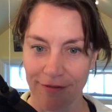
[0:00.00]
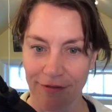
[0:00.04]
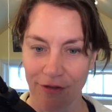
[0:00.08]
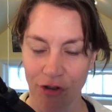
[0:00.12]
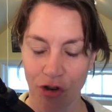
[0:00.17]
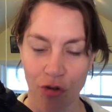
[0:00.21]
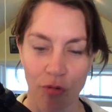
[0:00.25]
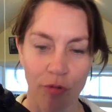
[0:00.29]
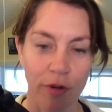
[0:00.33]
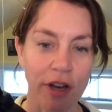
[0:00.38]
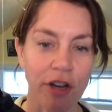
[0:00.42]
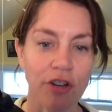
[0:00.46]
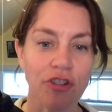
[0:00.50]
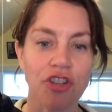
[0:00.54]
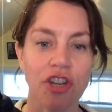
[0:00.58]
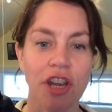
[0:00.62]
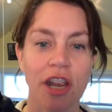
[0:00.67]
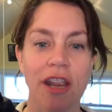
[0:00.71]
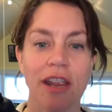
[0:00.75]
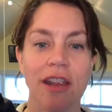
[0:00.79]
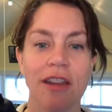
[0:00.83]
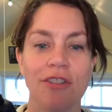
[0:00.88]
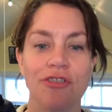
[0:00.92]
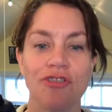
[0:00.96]
career
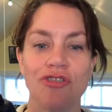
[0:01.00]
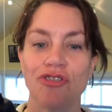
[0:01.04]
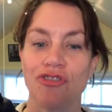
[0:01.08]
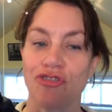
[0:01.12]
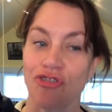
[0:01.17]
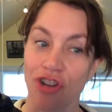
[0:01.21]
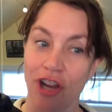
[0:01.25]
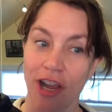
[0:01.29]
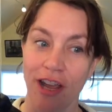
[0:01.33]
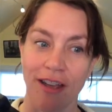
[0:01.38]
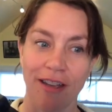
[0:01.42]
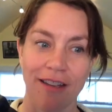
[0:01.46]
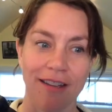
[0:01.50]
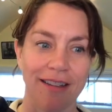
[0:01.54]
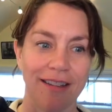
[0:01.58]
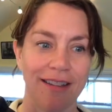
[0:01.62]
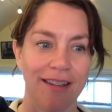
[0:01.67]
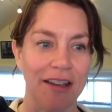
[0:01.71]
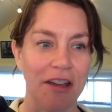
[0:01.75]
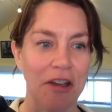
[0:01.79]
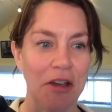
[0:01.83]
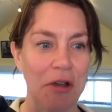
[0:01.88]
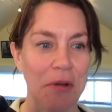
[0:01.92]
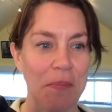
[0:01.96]
change,
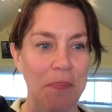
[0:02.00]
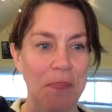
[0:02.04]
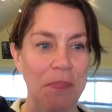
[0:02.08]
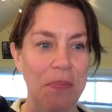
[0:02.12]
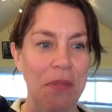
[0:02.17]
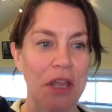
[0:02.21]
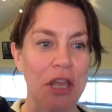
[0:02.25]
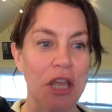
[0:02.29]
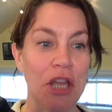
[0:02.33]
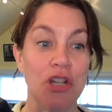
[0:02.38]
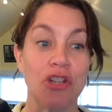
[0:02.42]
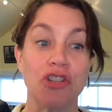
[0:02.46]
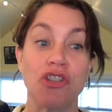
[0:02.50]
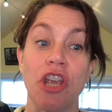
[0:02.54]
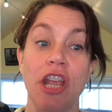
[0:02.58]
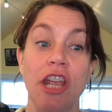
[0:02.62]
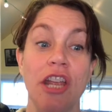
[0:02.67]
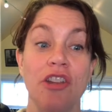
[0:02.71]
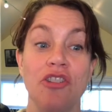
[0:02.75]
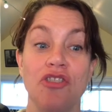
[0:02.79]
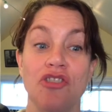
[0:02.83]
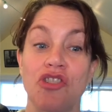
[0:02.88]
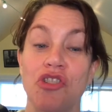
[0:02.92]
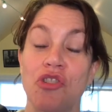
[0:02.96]
check.
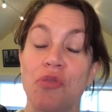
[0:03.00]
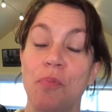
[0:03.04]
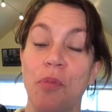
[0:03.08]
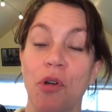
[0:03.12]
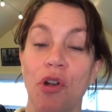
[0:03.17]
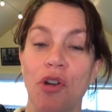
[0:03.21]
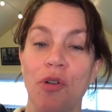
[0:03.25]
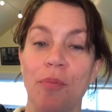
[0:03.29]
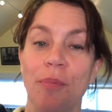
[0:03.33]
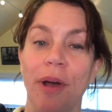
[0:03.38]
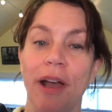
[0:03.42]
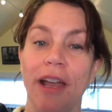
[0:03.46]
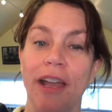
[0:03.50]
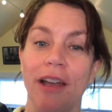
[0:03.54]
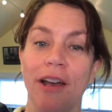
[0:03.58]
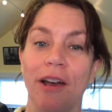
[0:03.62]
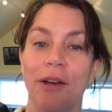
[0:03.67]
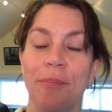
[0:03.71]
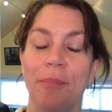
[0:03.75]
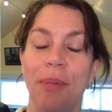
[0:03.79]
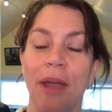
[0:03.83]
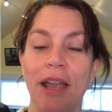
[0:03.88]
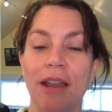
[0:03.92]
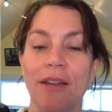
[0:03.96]
Change spurred by
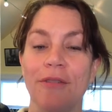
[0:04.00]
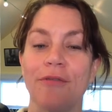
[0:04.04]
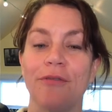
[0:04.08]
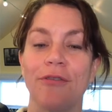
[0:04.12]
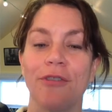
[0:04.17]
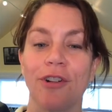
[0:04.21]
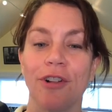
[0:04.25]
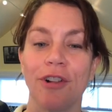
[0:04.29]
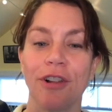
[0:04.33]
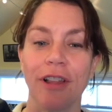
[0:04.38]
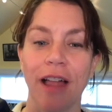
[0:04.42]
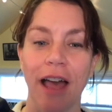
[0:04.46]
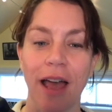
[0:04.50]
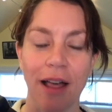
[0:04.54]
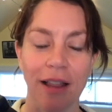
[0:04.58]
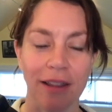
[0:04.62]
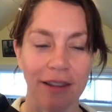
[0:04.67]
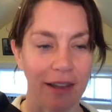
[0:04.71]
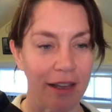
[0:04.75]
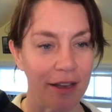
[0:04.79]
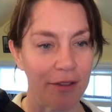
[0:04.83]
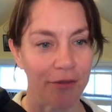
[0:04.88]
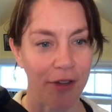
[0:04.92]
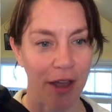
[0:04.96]
a painful
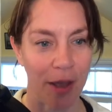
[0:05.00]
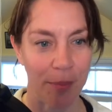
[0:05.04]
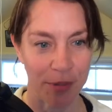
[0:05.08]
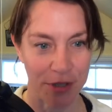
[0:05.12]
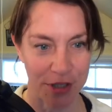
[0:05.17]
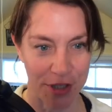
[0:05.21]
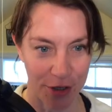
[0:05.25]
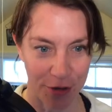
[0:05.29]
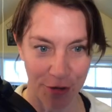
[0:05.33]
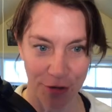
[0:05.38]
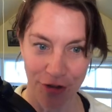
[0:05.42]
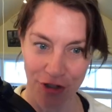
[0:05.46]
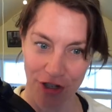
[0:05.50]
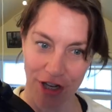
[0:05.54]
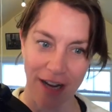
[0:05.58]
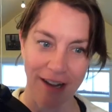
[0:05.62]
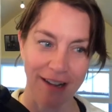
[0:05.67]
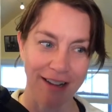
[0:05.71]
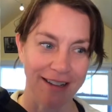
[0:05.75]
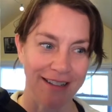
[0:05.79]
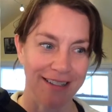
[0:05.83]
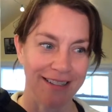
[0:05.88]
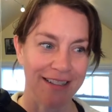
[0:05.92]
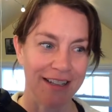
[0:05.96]
life episode,
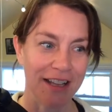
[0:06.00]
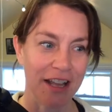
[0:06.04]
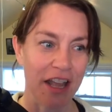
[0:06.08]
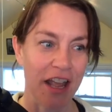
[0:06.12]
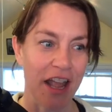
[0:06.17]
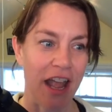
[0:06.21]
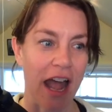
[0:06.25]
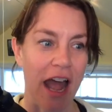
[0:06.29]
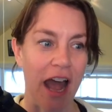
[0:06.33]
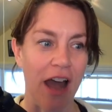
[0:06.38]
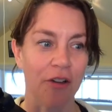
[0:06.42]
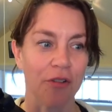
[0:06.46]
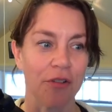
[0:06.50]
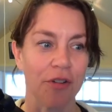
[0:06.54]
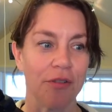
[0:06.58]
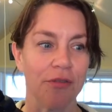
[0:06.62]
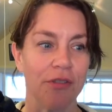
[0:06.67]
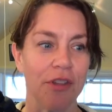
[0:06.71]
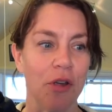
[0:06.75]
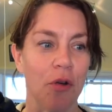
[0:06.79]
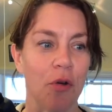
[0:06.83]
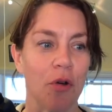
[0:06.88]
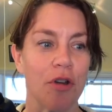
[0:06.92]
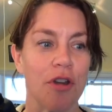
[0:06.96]
check. Out of
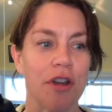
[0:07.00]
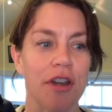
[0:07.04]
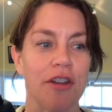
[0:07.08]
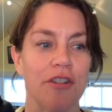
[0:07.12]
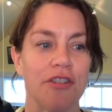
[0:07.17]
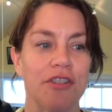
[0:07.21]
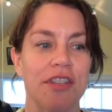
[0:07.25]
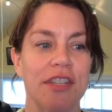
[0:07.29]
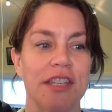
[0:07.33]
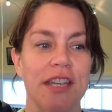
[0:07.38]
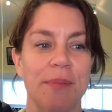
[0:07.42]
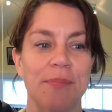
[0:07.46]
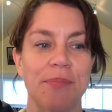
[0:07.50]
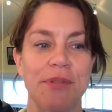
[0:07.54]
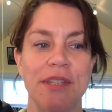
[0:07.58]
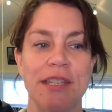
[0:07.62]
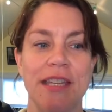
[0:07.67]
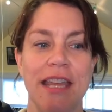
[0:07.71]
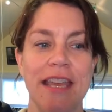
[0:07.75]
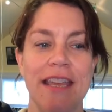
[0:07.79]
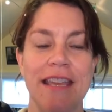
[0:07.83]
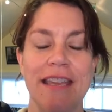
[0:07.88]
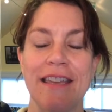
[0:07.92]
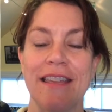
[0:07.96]
the ordinary steps
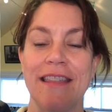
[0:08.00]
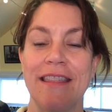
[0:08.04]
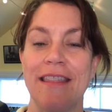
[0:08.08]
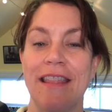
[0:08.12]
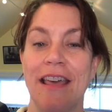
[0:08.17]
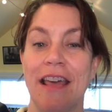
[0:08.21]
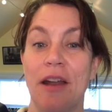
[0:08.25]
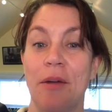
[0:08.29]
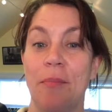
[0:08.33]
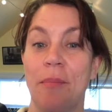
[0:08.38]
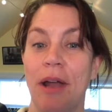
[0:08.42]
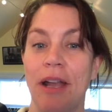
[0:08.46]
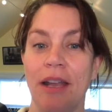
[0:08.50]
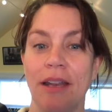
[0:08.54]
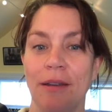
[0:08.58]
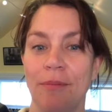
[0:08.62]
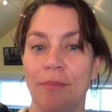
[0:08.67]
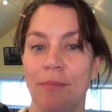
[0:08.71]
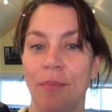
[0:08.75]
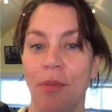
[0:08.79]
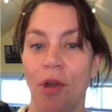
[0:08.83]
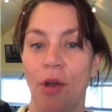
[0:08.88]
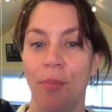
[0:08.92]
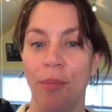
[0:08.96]
taken that it might
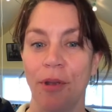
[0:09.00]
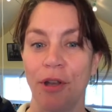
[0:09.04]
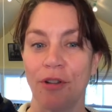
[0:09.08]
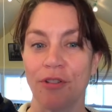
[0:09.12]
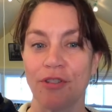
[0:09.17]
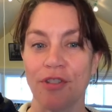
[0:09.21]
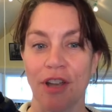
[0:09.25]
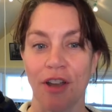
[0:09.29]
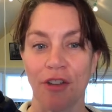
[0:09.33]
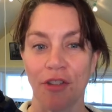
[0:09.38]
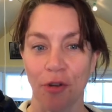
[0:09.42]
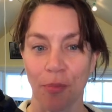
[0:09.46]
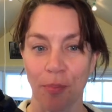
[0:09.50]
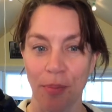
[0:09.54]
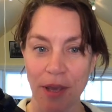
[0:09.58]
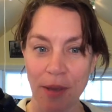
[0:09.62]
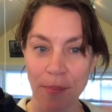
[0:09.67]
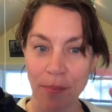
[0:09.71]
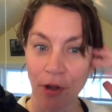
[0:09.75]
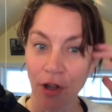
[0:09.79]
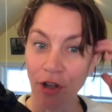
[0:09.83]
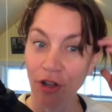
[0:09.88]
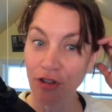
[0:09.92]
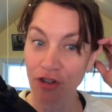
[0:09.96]
appeal to other
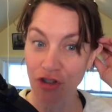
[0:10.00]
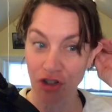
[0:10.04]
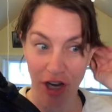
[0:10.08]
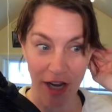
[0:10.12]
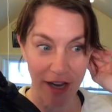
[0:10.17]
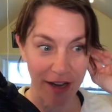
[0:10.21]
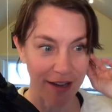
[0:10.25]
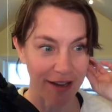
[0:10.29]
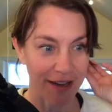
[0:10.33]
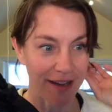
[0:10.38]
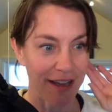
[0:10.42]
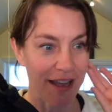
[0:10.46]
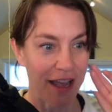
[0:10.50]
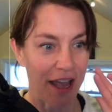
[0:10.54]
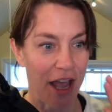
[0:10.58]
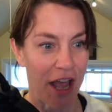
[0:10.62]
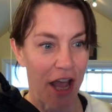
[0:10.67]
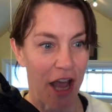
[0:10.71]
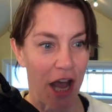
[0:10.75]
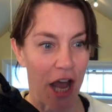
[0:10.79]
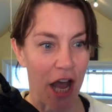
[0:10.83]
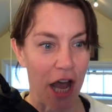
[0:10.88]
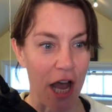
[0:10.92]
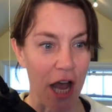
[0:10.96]
people, check.
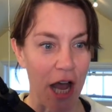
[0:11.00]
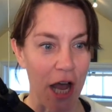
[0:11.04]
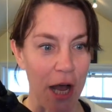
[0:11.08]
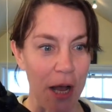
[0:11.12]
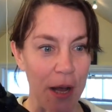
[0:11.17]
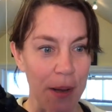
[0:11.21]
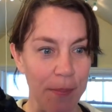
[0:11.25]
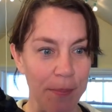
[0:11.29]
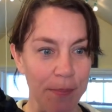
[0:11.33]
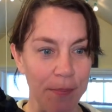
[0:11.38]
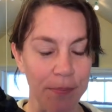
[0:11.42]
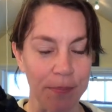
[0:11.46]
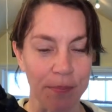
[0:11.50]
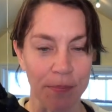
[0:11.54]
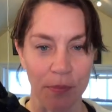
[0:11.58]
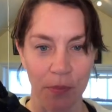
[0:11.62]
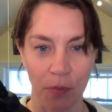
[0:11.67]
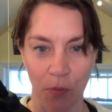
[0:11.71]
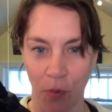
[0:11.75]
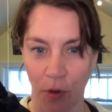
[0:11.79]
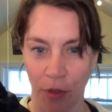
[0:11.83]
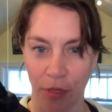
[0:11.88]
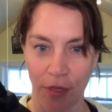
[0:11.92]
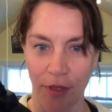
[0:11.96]

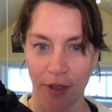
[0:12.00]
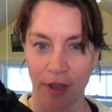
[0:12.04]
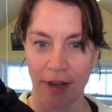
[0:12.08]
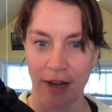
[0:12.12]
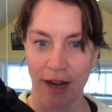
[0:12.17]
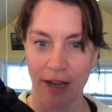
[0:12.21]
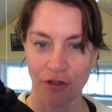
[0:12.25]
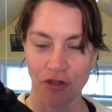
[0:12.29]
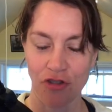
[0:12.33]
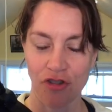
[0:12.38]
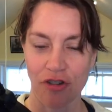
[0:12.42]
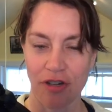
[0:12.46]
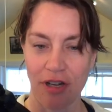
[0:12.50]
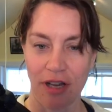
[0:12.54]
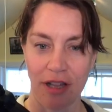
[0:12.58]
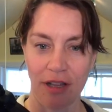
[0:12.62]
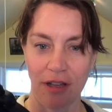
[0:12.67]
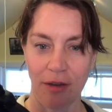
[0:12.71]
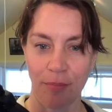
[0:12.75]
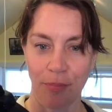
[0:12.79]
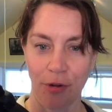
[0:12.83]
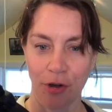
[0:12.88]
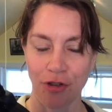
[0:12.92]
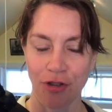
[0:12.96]
With an extra
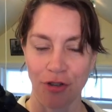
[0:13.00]
dollop or